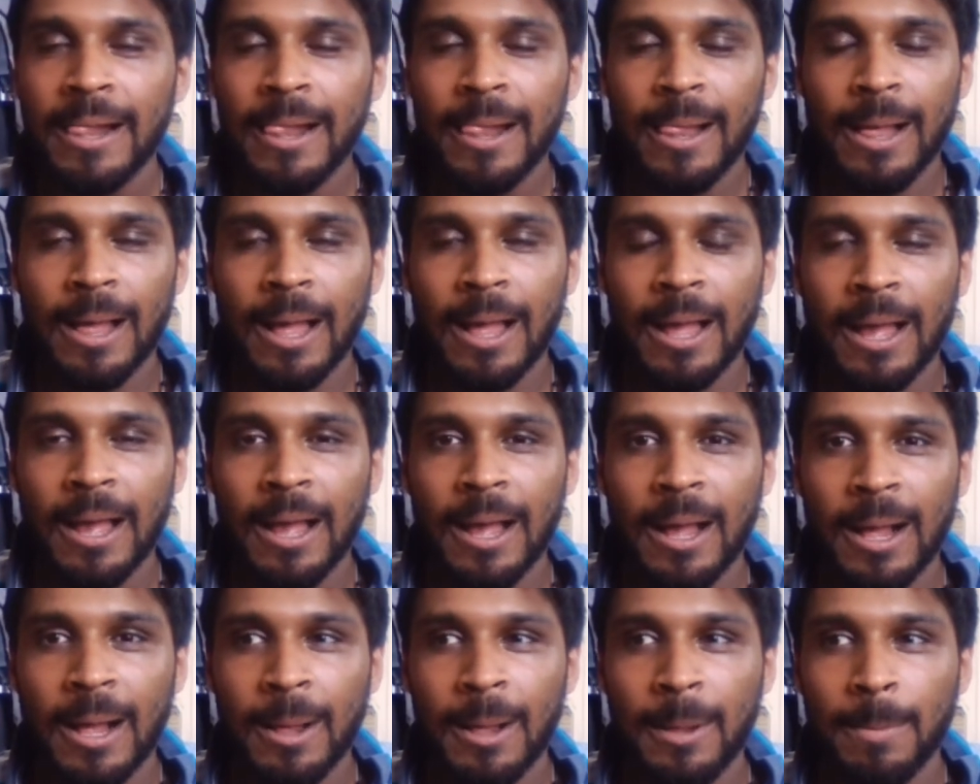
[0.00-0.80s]

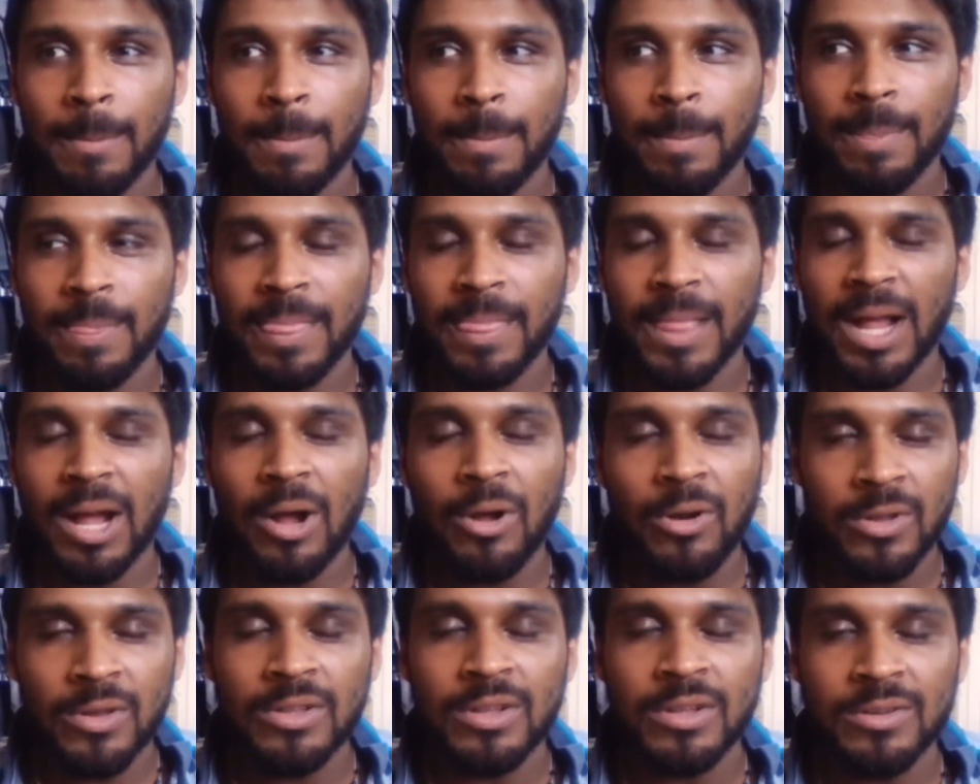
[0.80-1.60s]

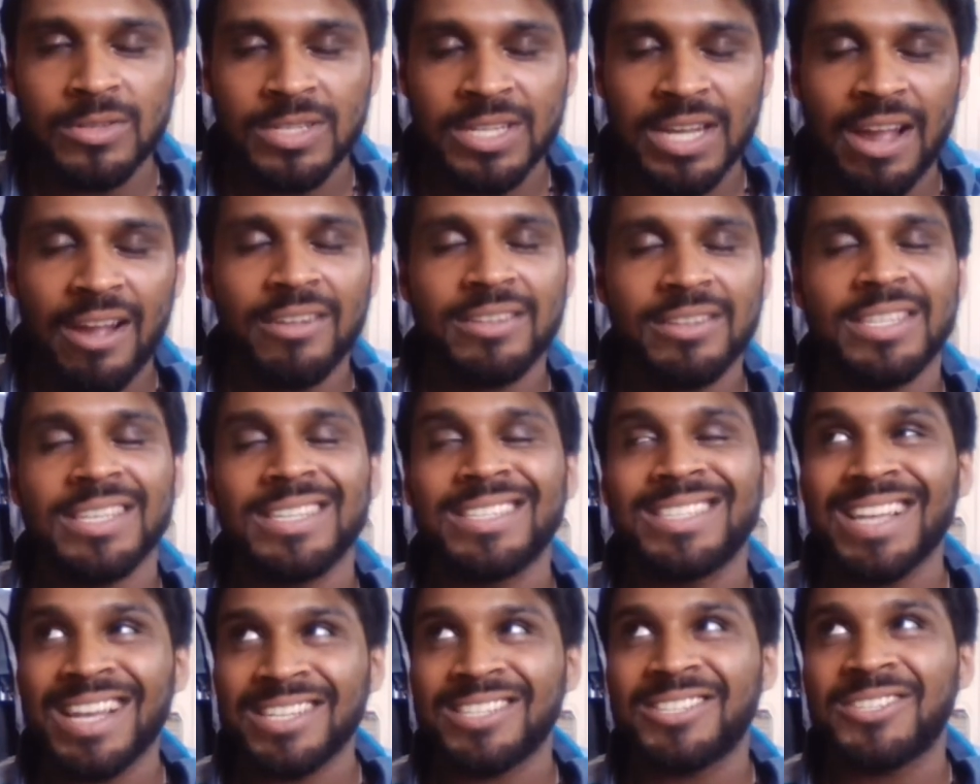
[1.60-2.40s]
all of those
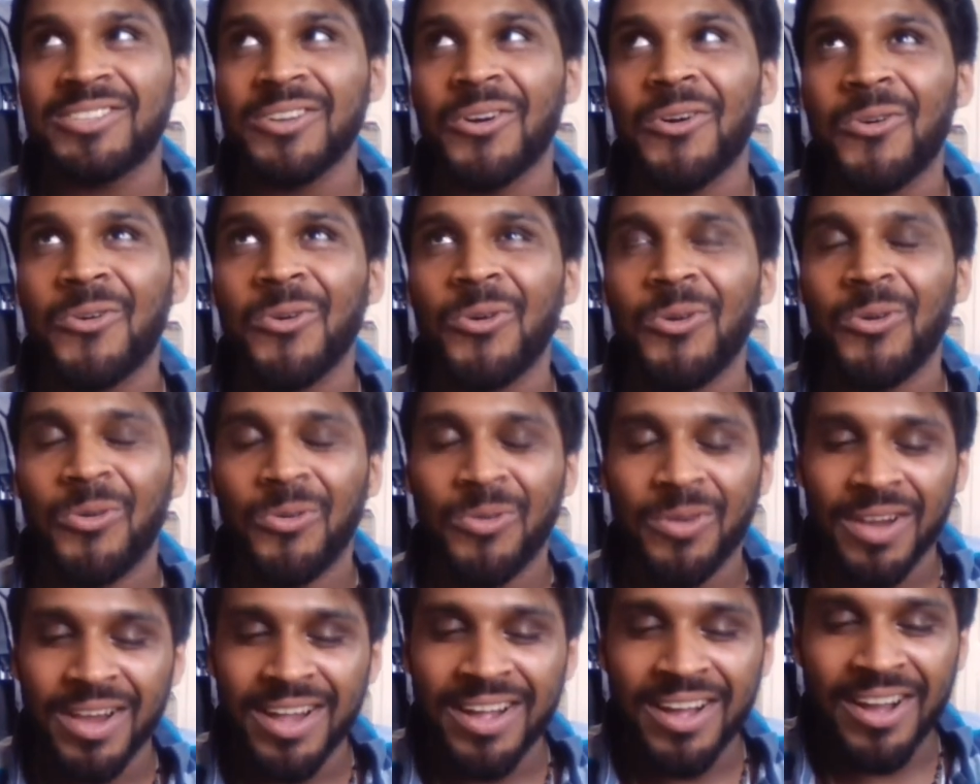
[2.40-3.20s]
characters. That's so
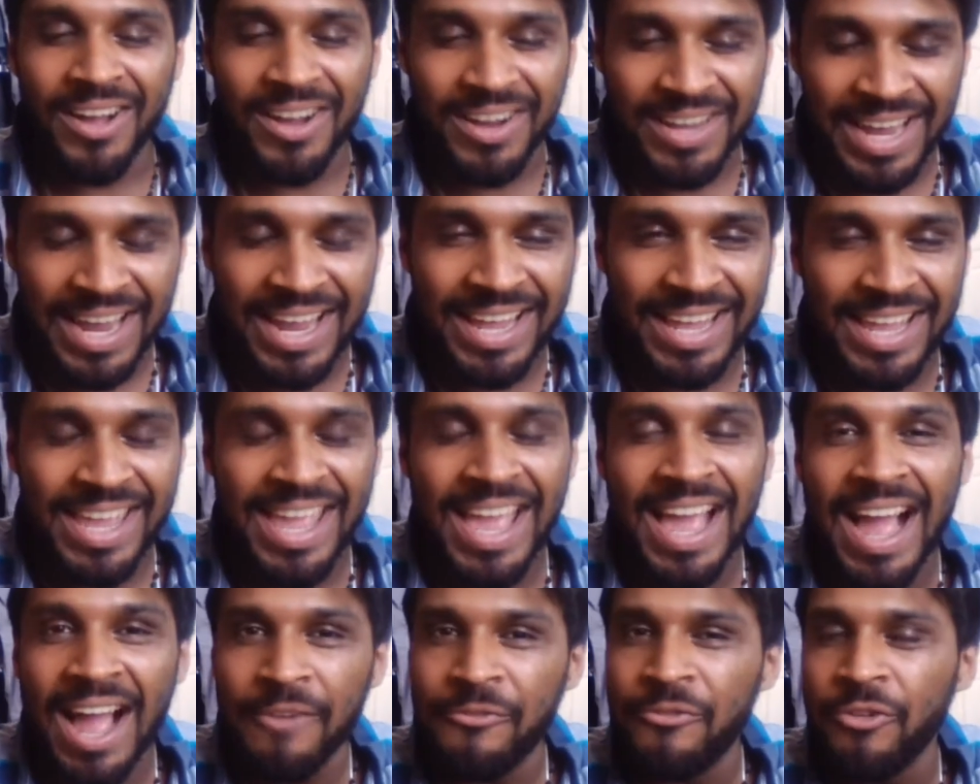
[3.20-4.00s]
cool. Okay,
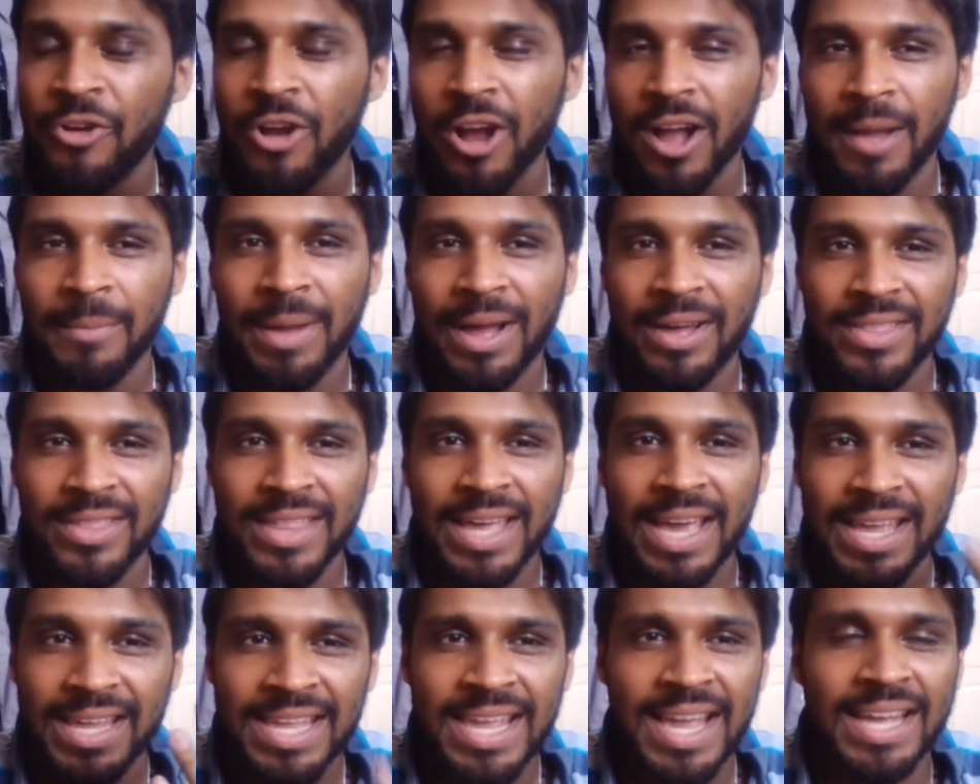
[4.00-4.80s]
yeah, I forgot about
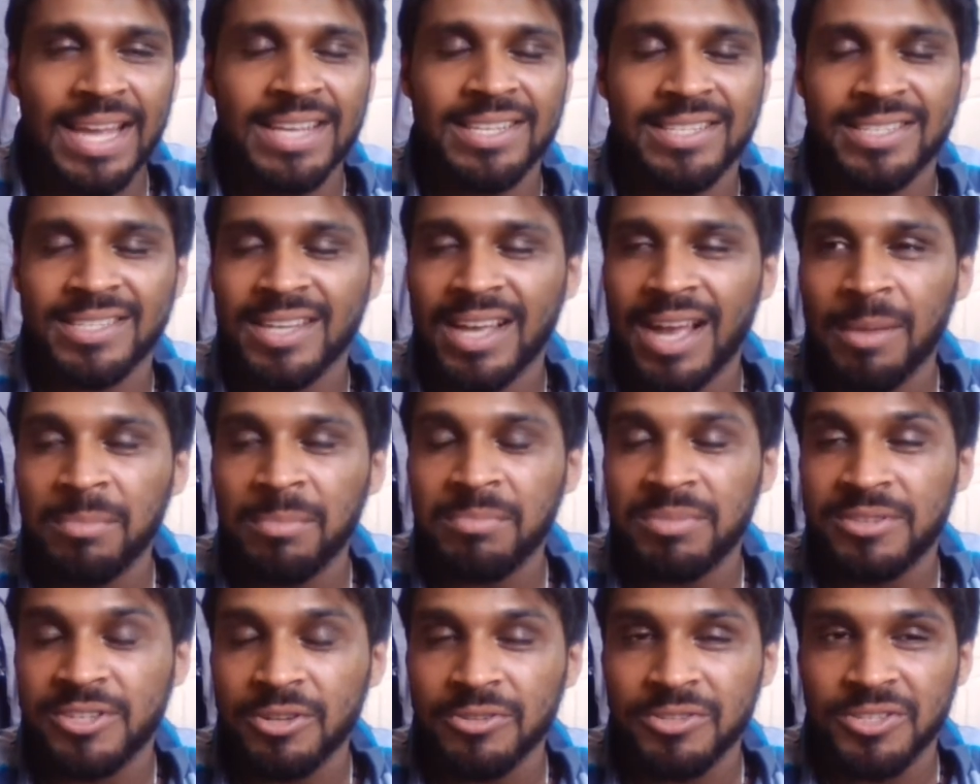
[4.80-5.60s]
that. Yes, I'm
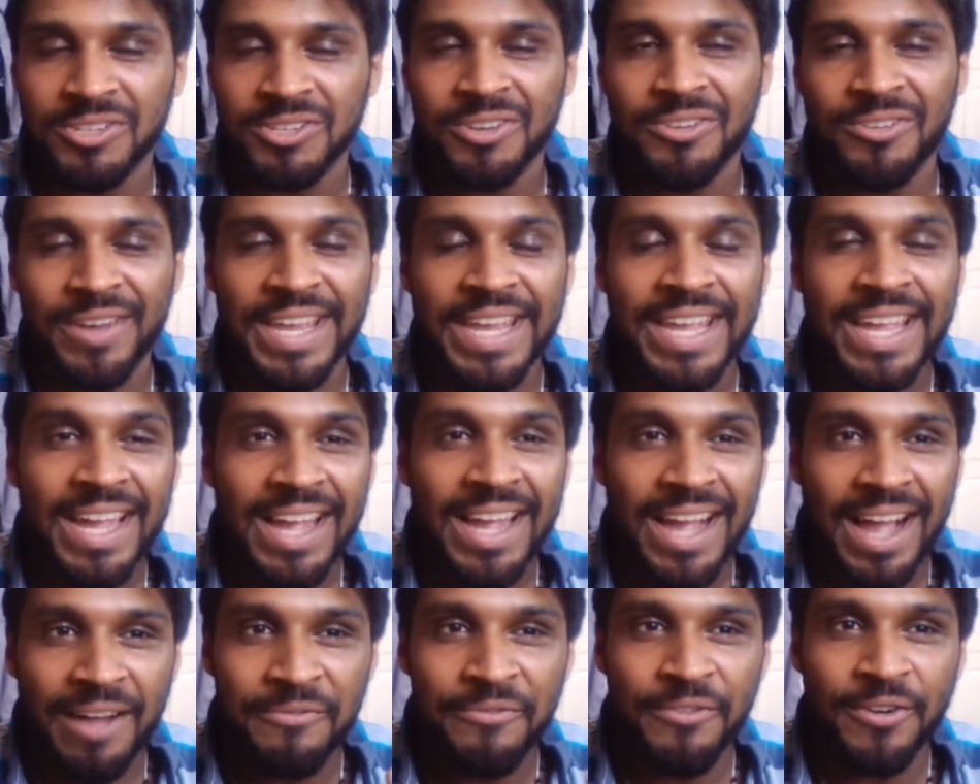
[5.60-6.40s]
so sorry.
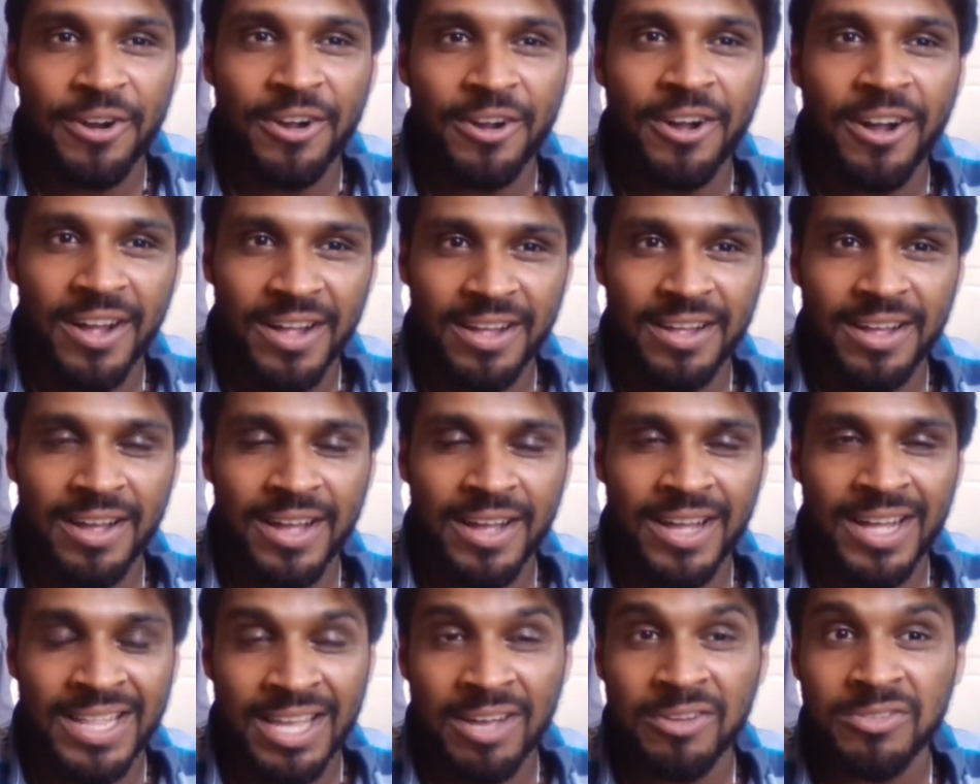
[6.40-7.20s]
I forgot
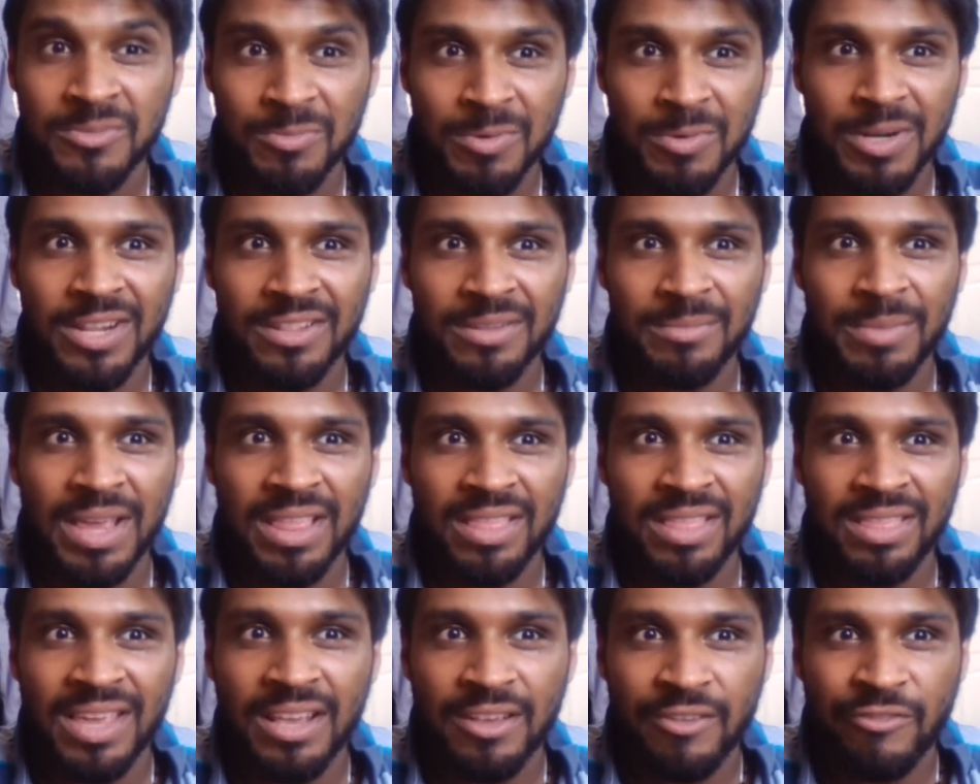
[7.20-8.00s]
that was one of the
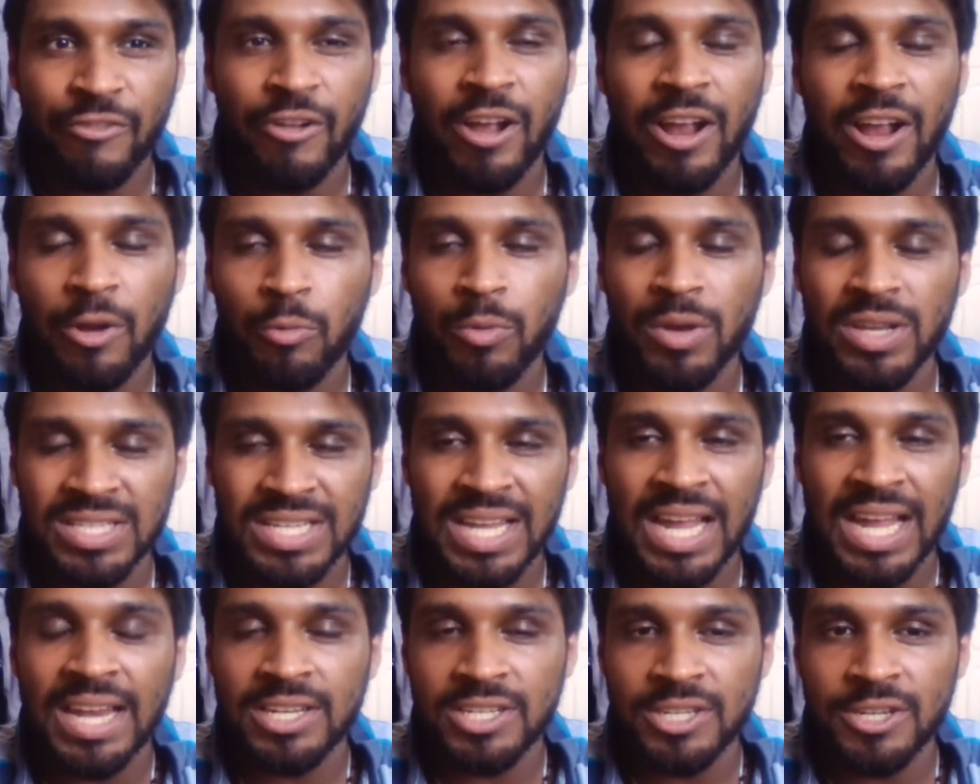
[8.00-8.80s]
main things. Frank West
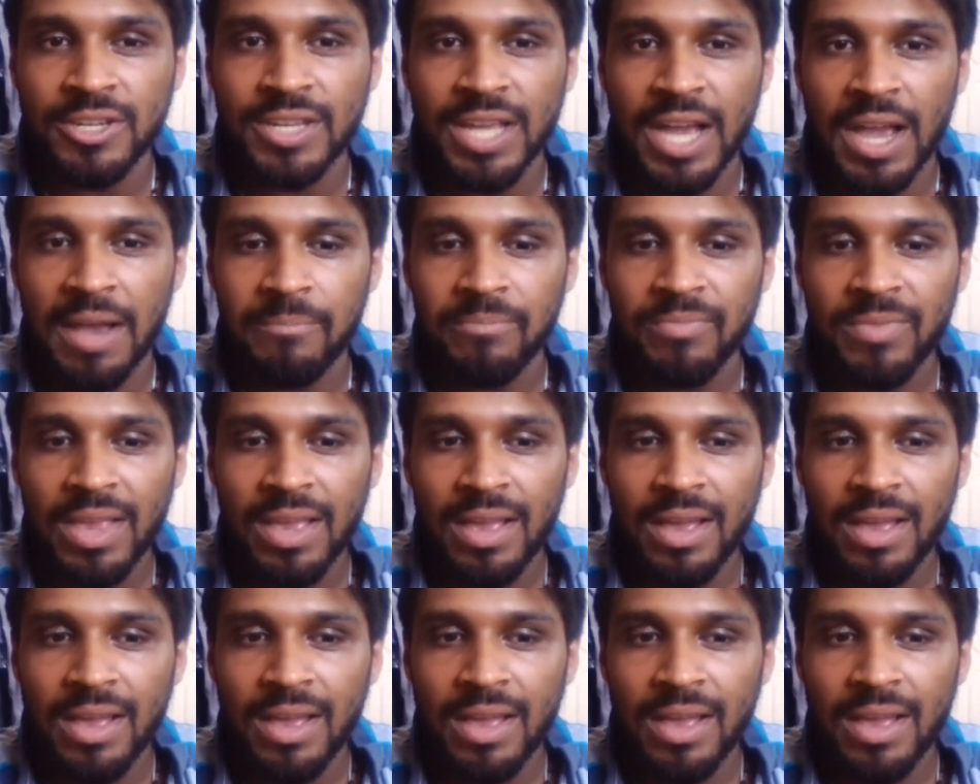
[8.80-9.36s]
can do that.